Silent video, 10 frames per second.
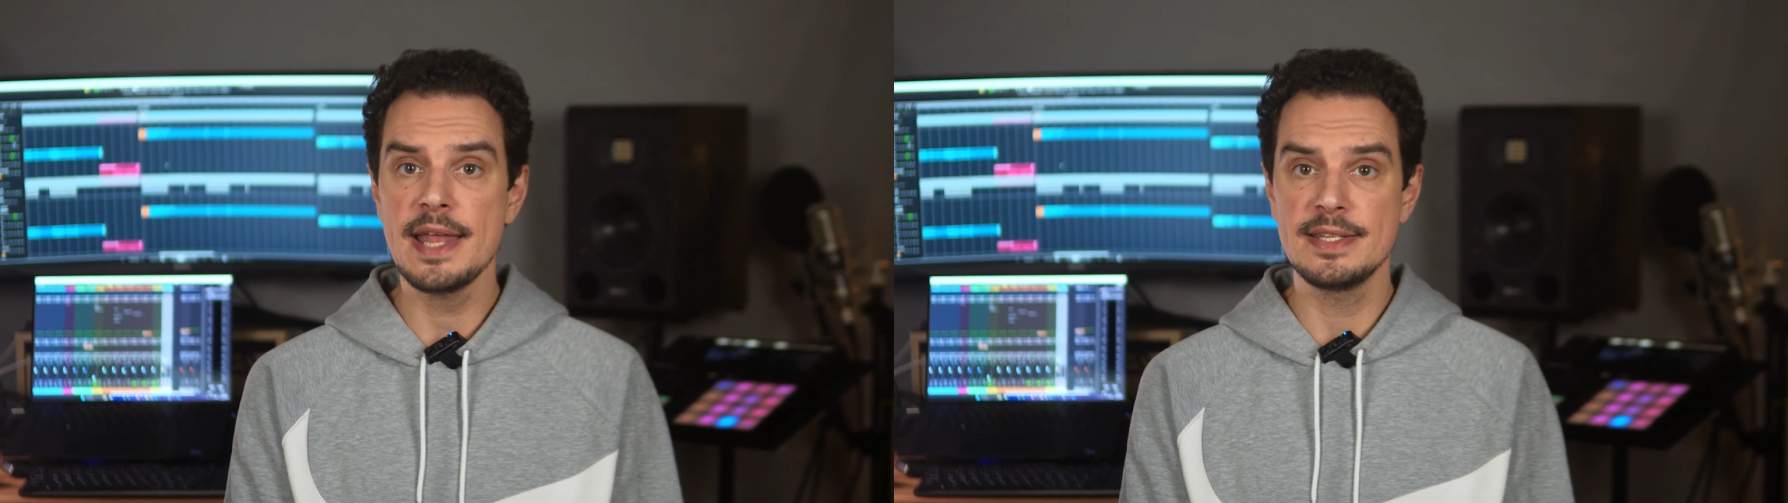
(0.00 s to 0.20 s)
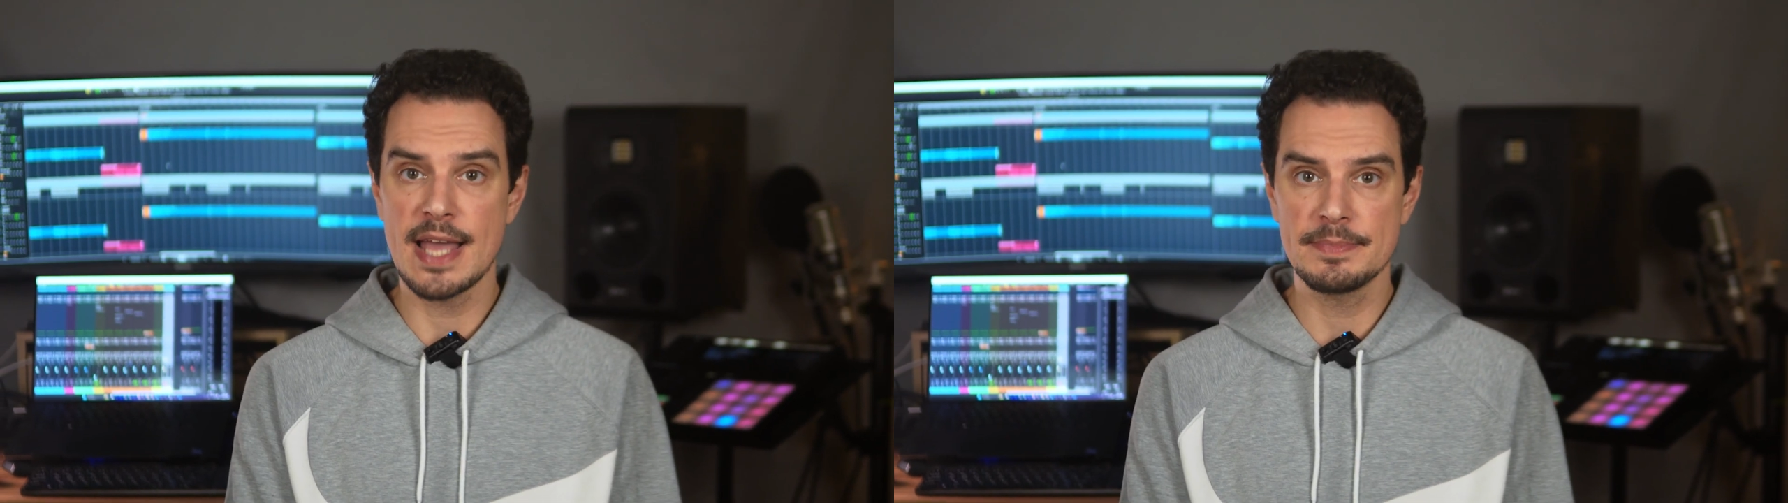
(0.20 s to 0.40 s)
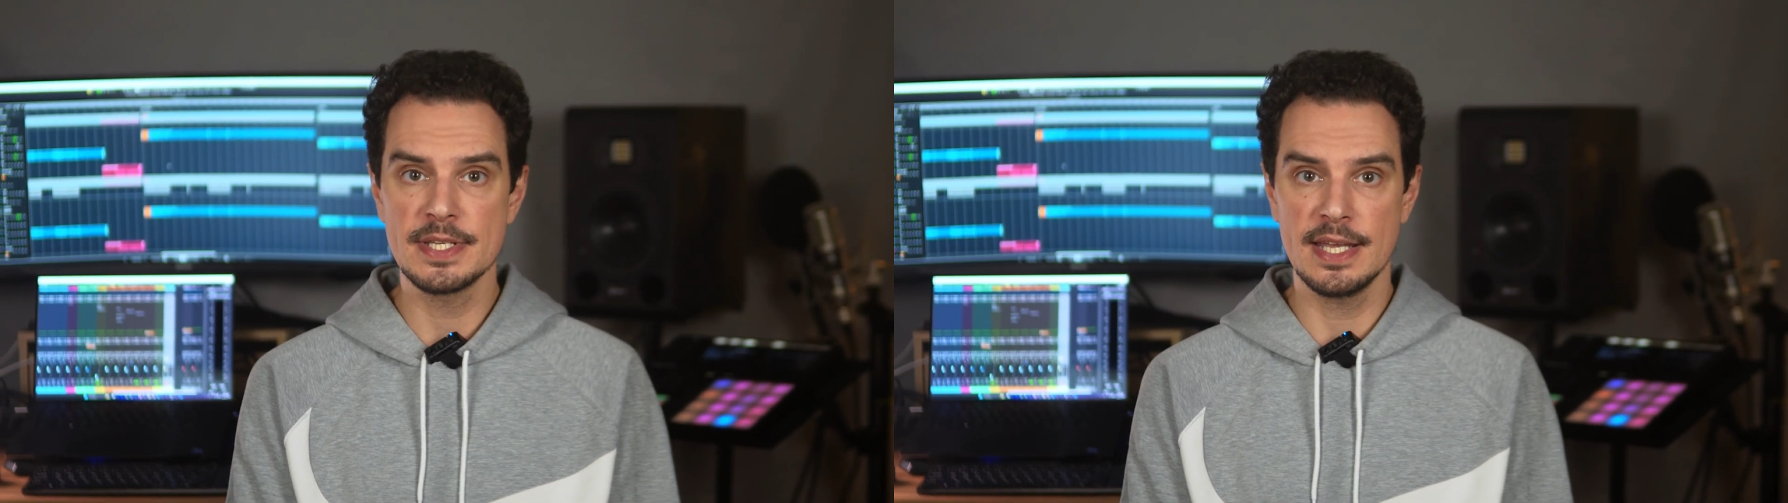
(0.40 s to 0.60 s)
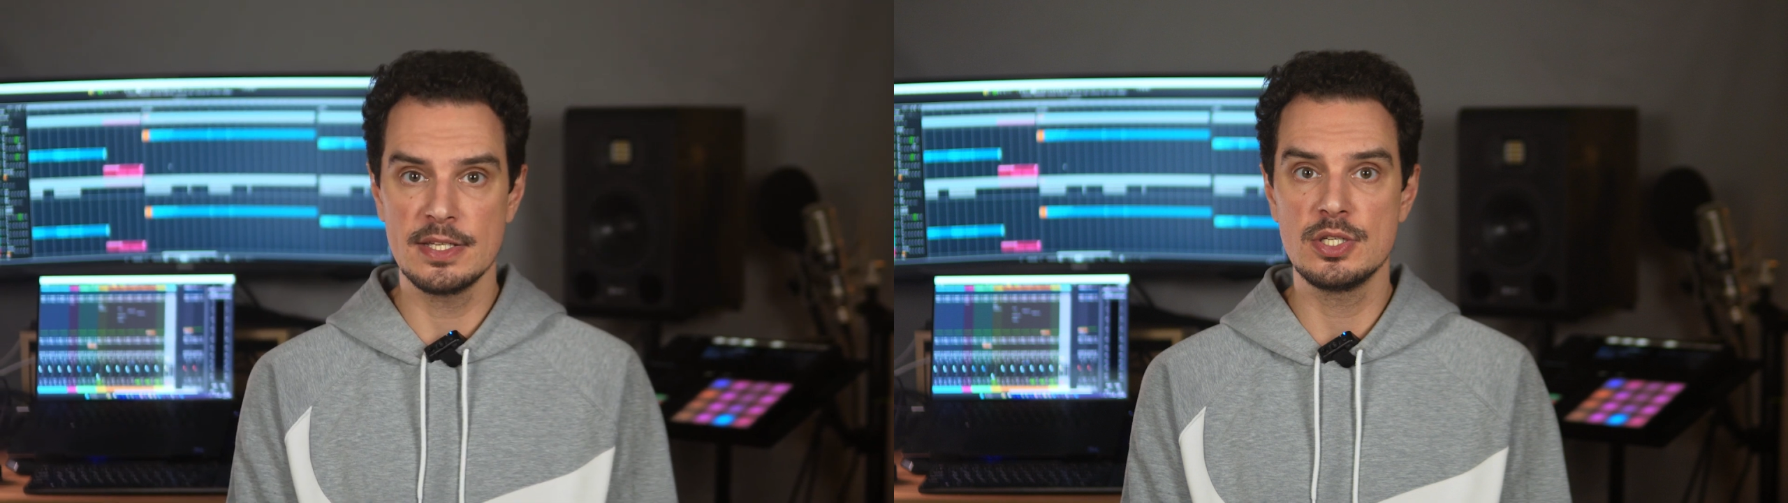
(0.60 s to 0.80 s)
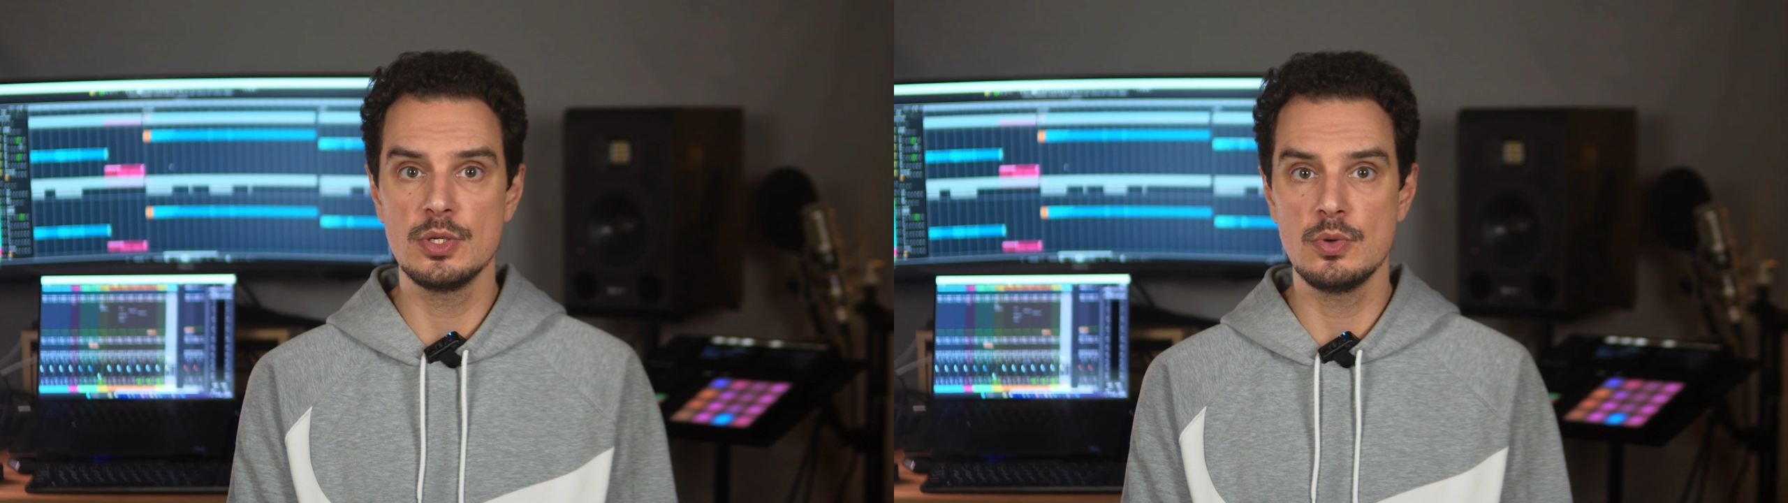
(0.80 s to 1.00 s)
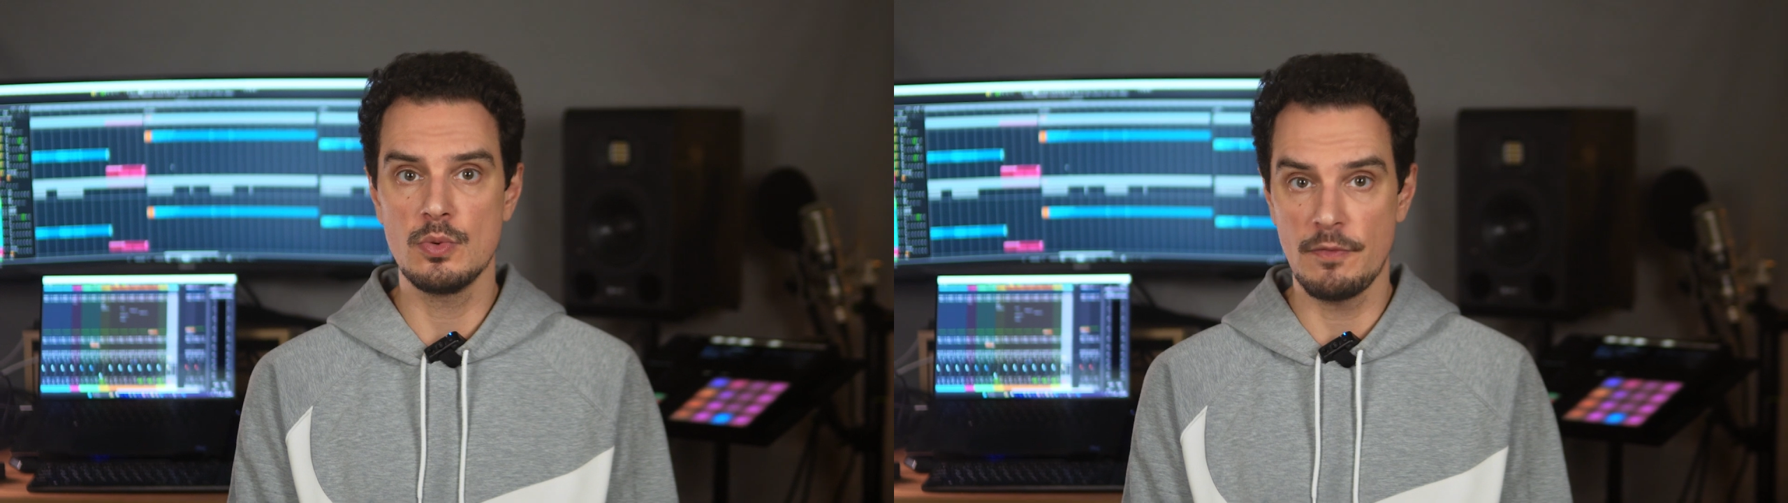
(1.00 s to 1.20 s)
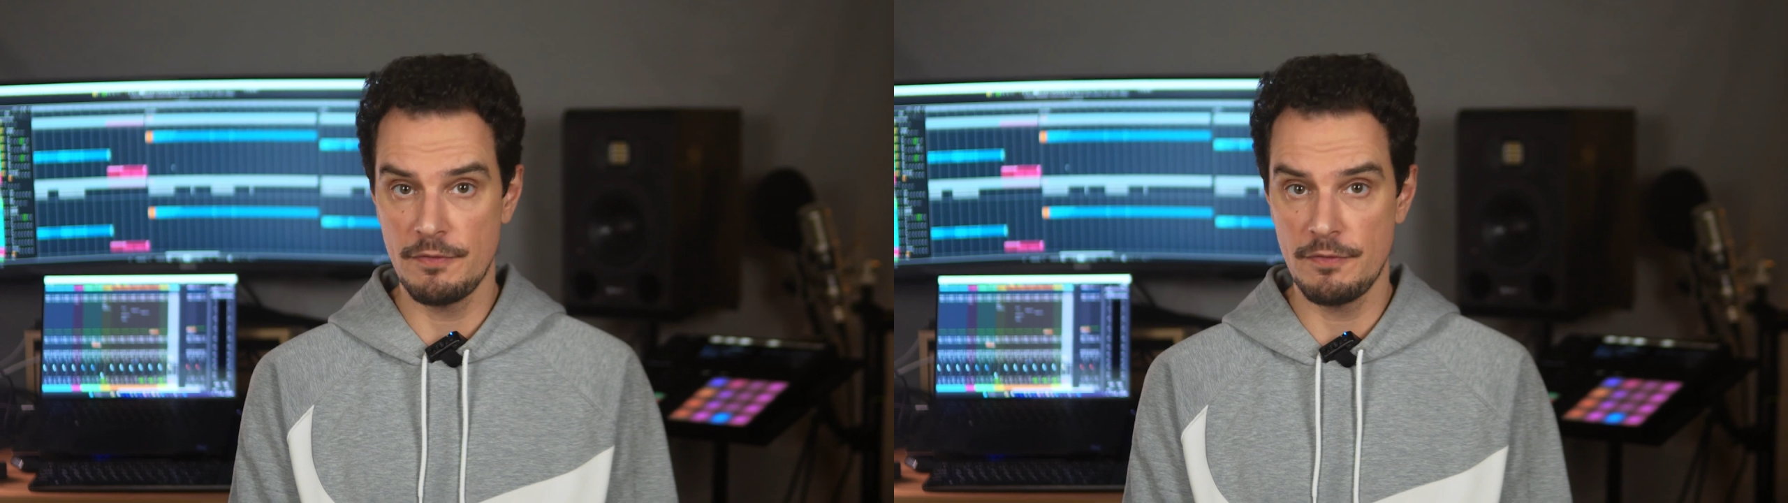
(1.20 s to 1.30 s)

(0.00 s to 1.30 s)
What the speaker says: and adapting it to